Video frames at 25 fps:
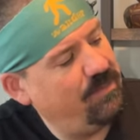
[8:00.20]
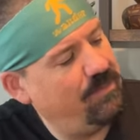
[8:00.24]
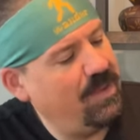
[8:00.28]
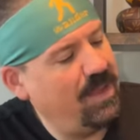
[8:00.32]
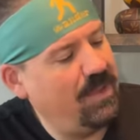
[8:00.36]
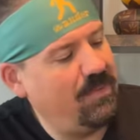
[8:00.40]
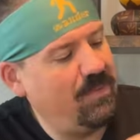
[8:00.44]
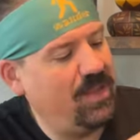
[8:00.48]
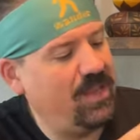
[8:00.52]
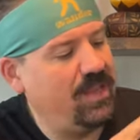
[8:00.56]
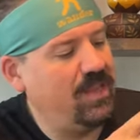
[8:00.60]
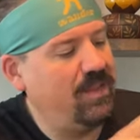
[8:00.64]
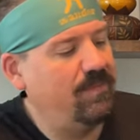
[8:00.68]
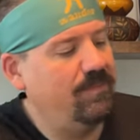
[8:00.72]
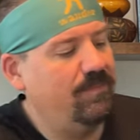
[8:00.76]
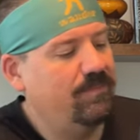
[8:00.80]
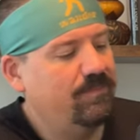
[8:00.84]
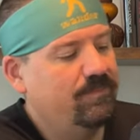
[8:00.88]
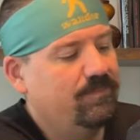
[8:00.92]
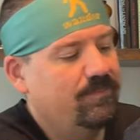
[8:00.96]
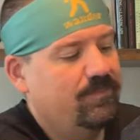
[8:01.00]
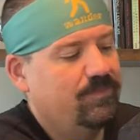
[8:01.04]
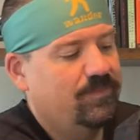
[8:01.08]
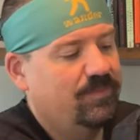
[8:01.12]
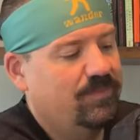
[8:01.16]
maybe
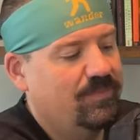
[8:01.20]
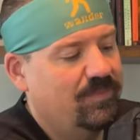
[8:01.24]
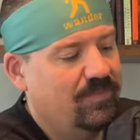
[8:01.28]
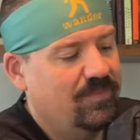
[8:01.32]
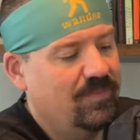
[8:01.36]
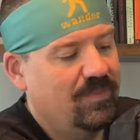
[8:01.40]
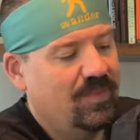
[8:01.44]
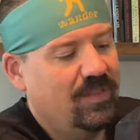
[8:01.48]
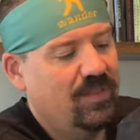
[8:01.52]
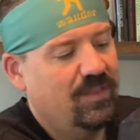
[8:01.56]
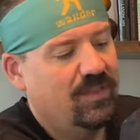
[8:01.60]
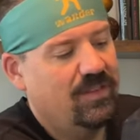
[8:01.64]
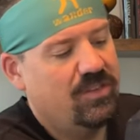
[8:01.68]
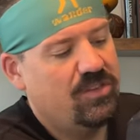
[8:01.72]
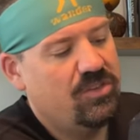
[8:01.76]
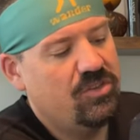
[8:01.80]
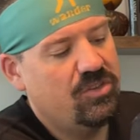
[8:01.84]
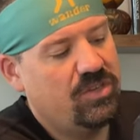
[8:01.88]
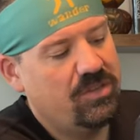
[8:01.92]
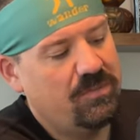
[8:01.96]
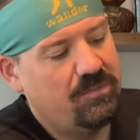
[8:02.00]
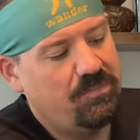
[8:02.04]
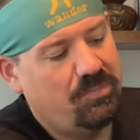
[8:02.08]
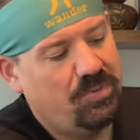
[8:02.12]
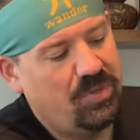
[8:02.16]
you
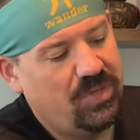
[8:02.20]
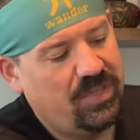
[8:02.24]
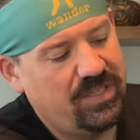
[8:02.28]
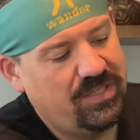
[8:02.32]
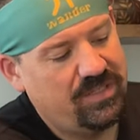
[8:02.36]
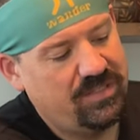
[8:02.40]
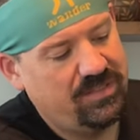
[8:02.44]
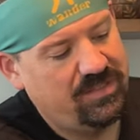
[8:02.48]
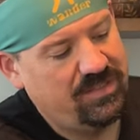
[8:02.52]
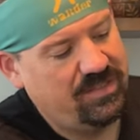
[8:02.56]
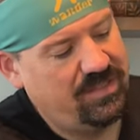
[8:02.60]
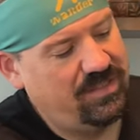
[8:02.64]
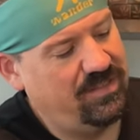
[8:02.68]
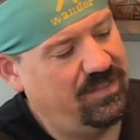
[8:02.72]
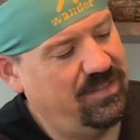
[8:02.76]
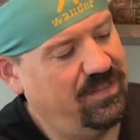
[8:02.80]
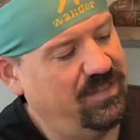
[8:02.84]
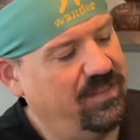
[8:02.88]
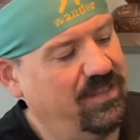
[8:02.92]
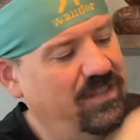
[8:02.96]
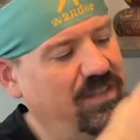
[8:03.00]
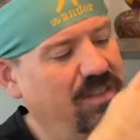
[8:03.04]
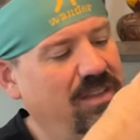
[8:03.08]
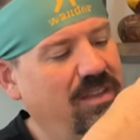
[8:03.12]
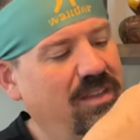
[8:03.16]
could put
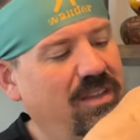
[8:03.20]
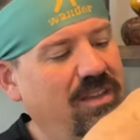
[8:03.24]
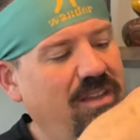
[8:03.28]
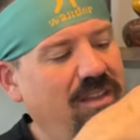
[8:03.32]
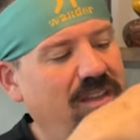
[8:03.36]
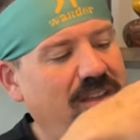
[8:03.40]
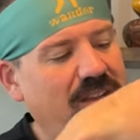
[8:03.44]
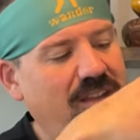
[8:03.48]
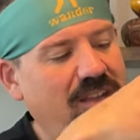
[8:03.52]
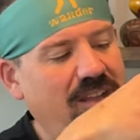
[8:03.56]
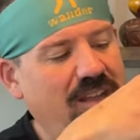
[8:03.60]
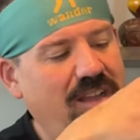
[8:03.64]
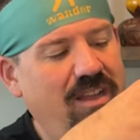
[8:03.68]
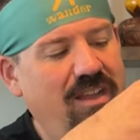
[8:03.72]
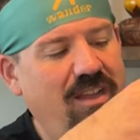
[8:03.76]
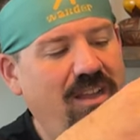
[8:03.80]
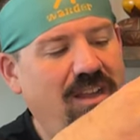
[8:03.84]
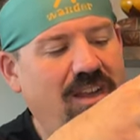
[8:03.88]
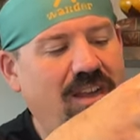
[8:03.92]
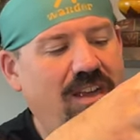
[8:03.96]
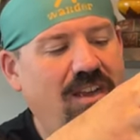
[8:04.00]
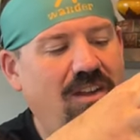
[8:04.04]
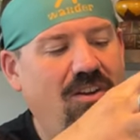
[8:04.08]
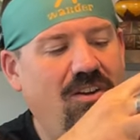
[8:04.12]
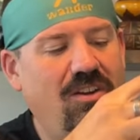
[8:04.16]

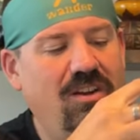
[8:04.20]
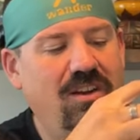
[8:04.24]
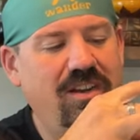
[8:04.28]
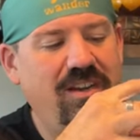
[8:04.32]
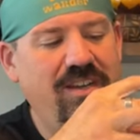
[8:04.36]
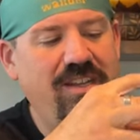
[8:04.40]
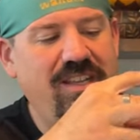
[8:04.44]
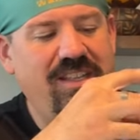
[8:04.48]
a card